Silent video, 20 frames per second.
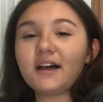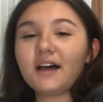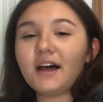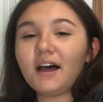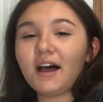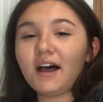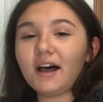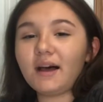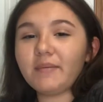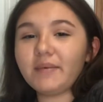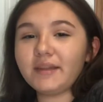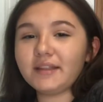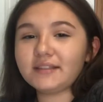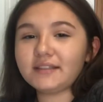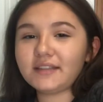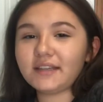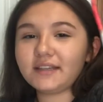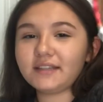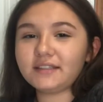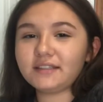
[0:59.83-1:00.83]
and it's
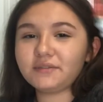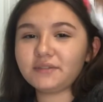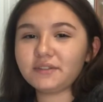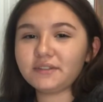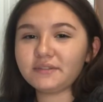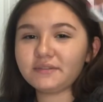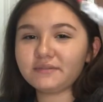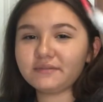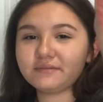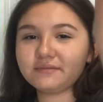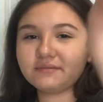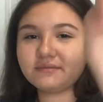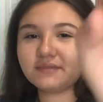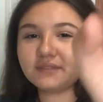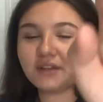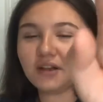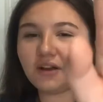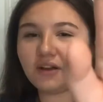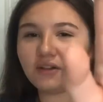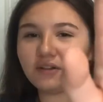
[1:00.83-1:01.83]
like different
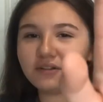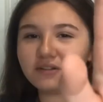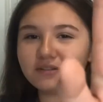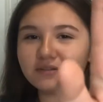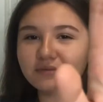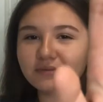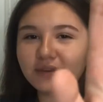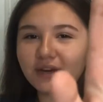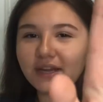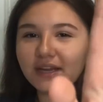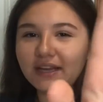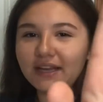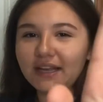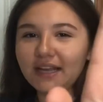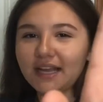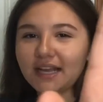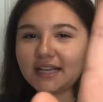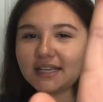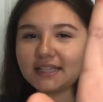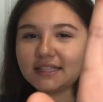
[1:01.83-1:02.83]
colors of red, I
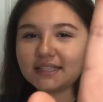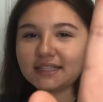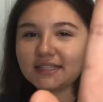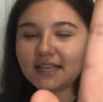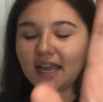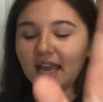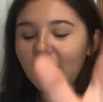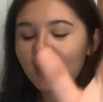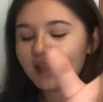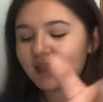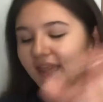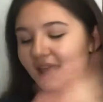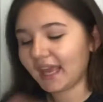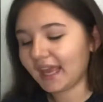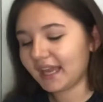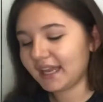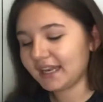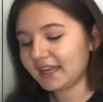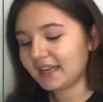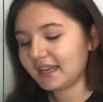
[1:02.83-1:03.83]
guess, and
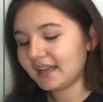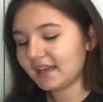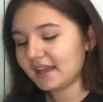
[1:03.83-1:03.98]
then